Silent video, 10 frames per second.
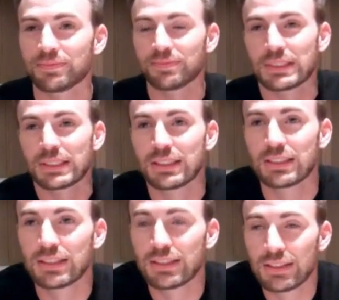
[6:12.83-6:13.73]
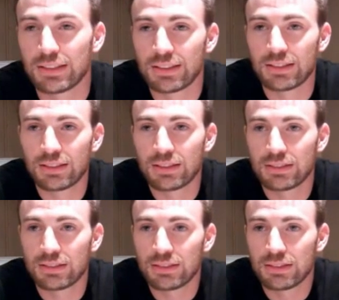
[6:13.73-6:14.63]
this and tell me real quick
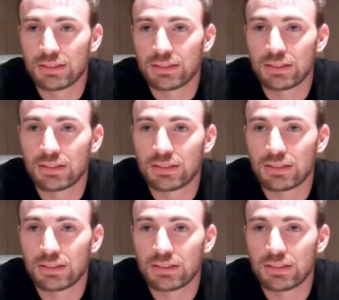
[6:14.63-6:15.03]
if you do a